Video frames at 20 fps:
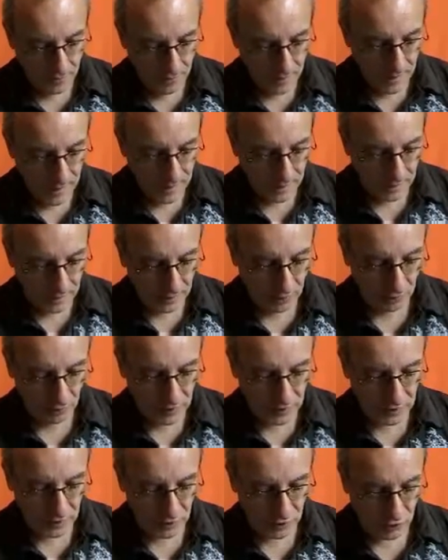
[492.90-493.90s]
then
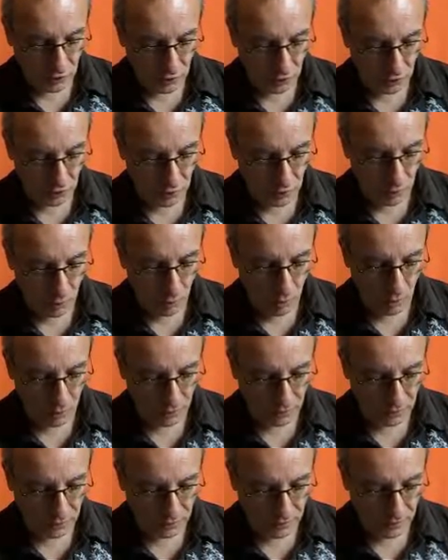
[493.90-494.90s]
this is your
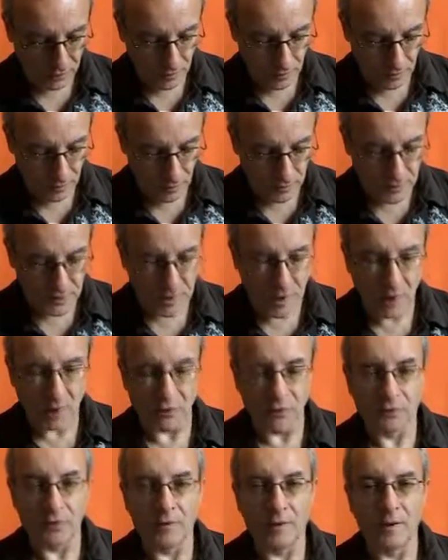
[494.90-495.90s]
reward. The
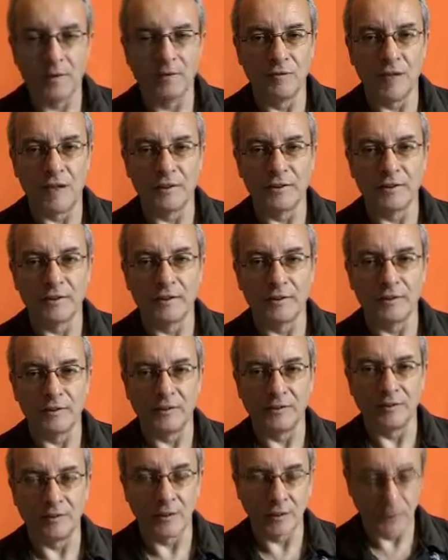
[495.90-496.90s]
self eventually
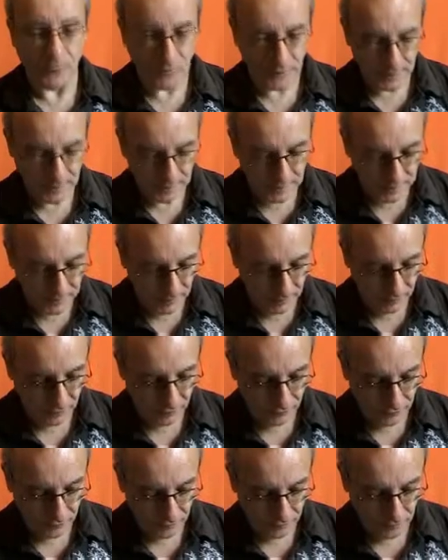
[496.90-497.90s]
reveals
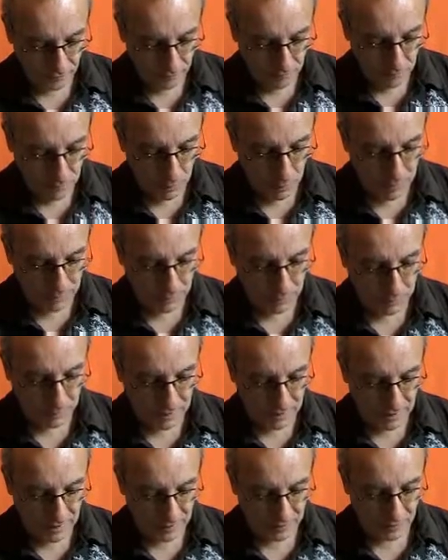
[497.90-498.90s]
itself. But we have to be
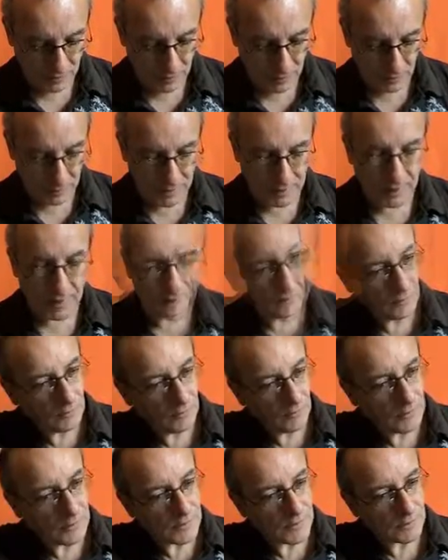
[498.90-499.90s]
careful. I mean,
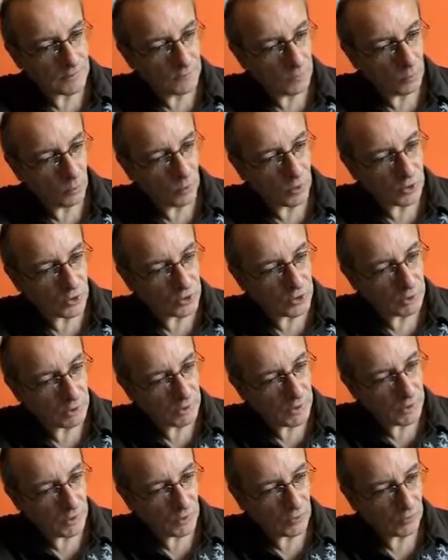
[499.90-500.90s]
this
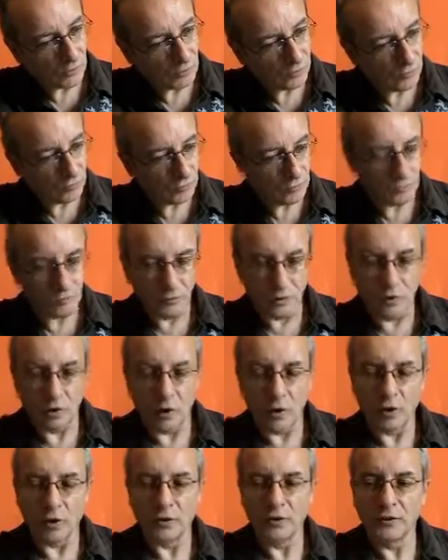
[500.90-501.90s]
worshipping of
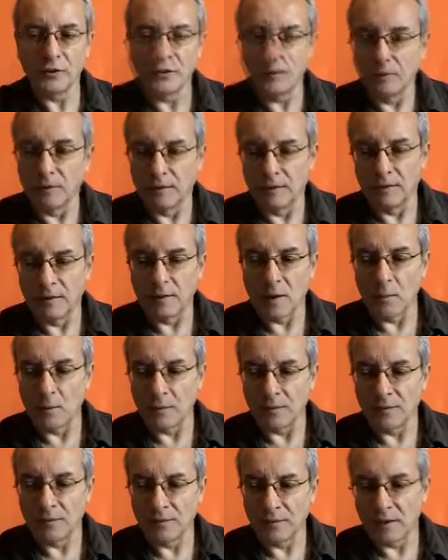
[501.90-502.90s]
God in some
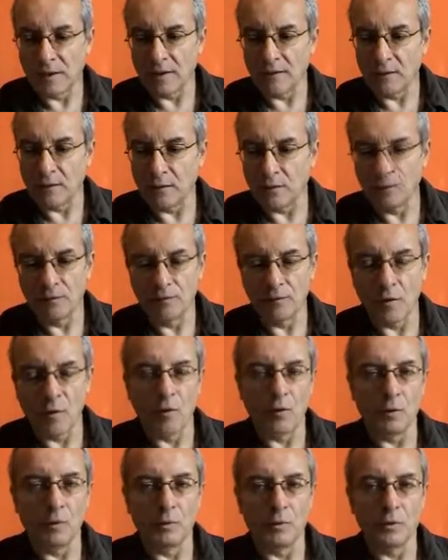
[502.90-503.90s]
external
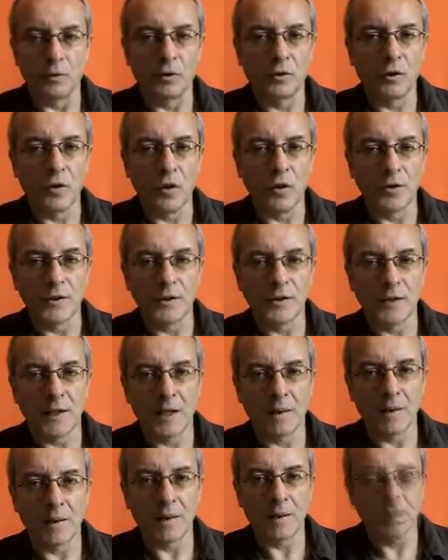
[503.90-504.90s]
form or
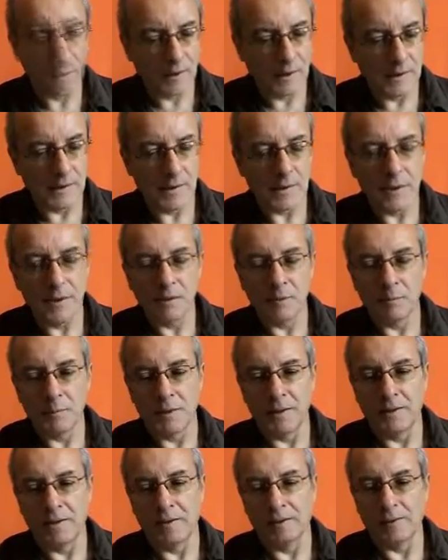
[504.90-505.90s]
concept is here
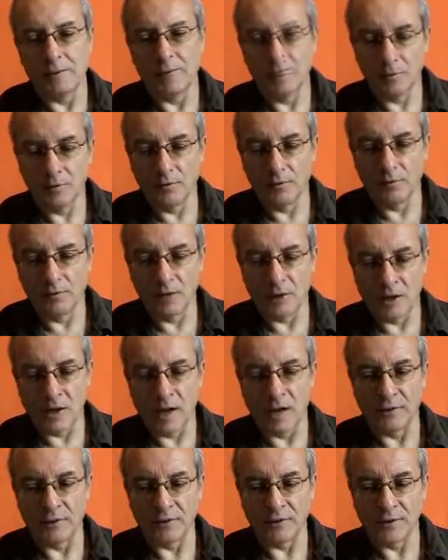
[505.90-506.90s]
being
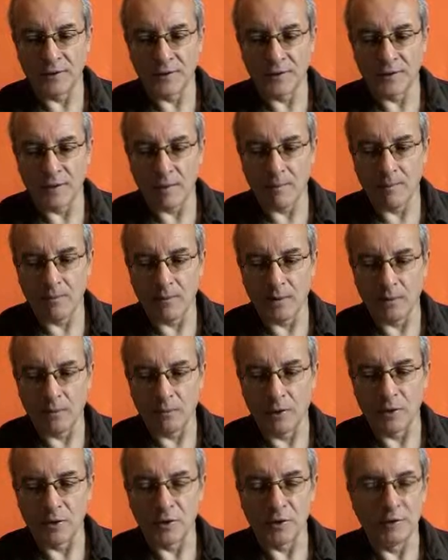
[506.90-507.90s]
regarded as
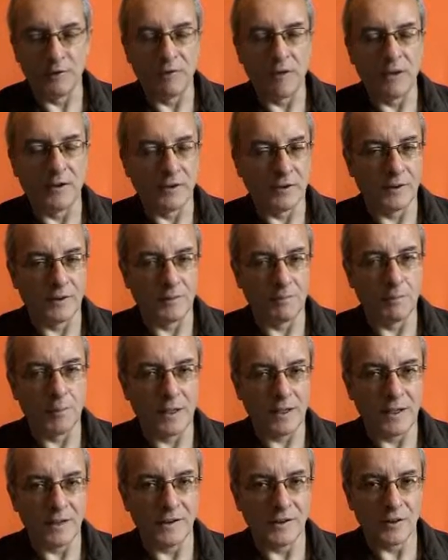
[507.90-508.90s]
something which eventually
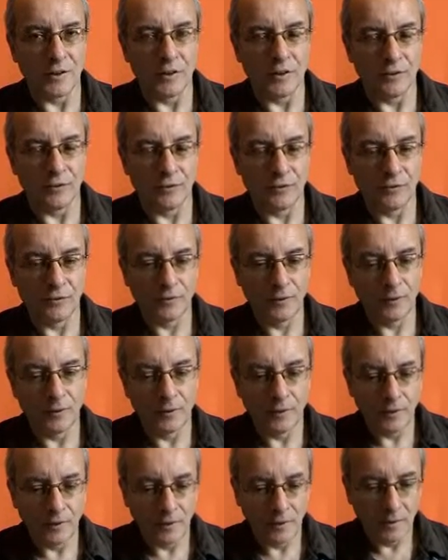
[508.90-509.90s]
pays off.
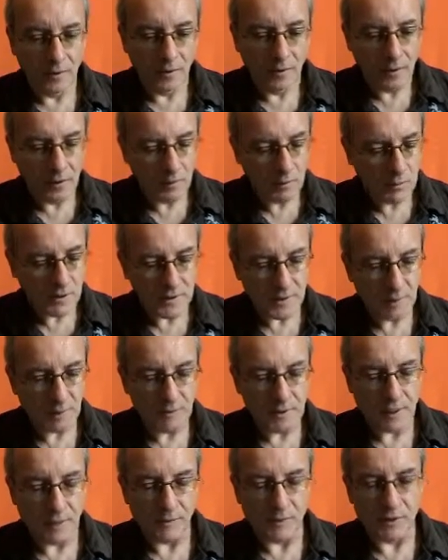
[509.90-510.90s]
But
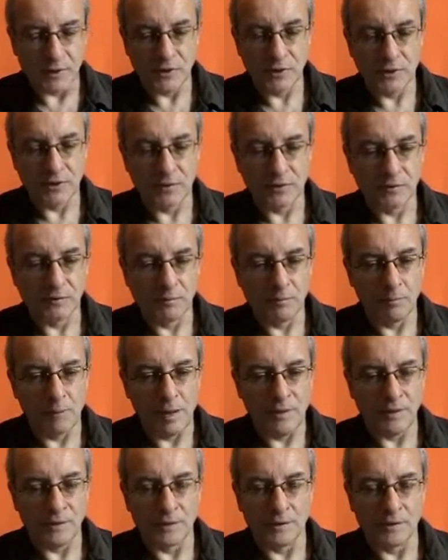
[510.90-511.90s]
sometimes it's
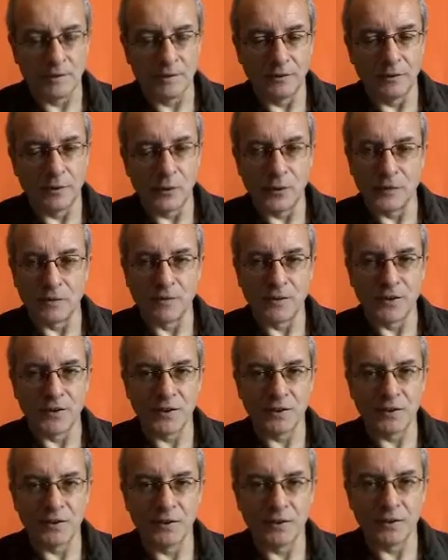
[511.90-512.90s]
mentioned in the Yoga
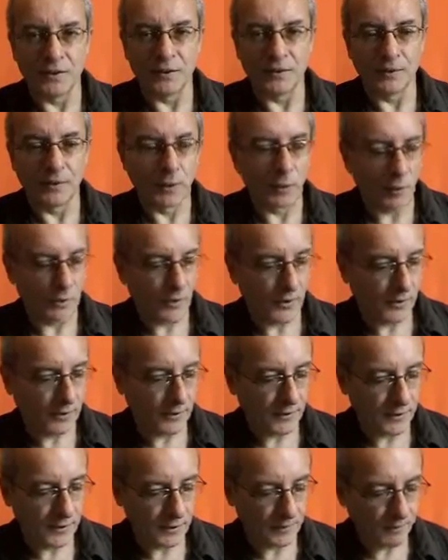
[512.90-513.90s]
Vasista that it's
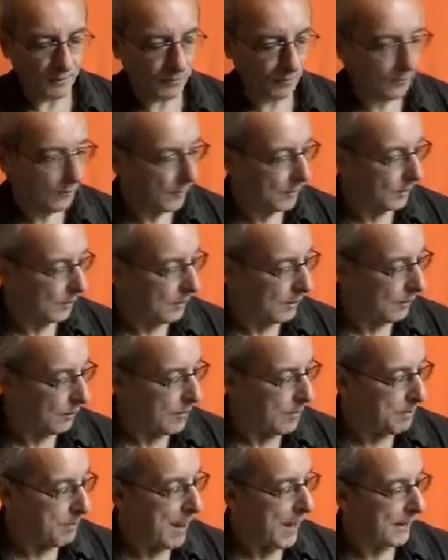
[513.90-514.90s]
worthless.
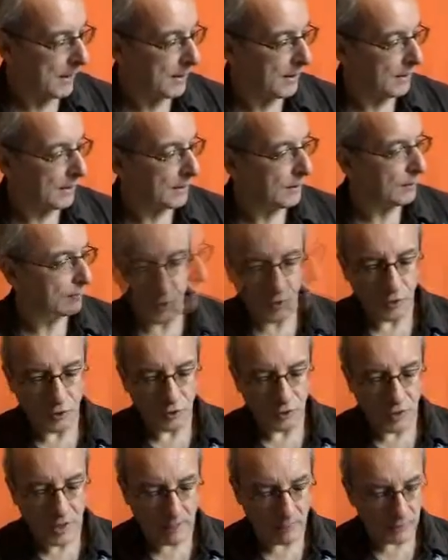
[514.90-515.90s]
Way back in
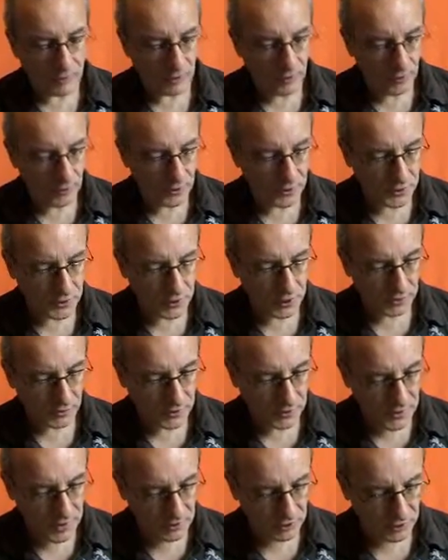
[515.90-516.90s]
chapter 30
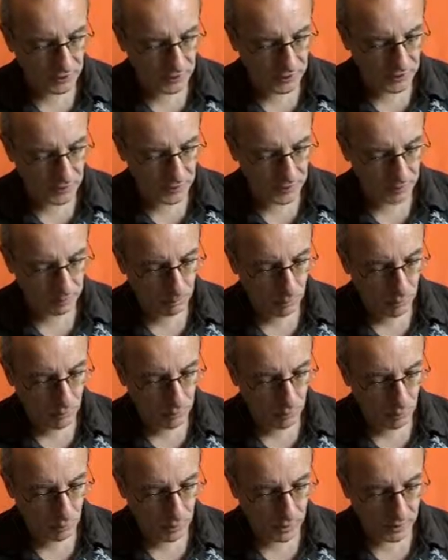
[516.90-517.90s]
of section
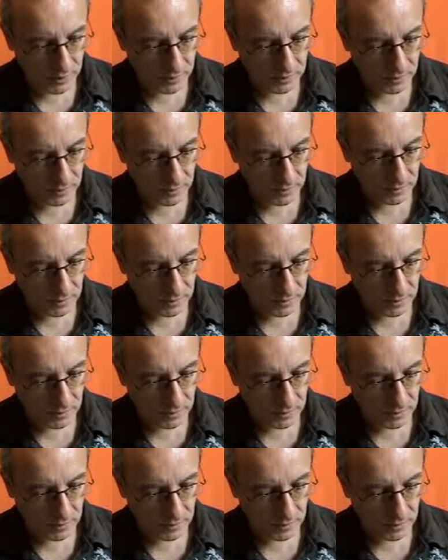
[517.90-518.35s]
6.1,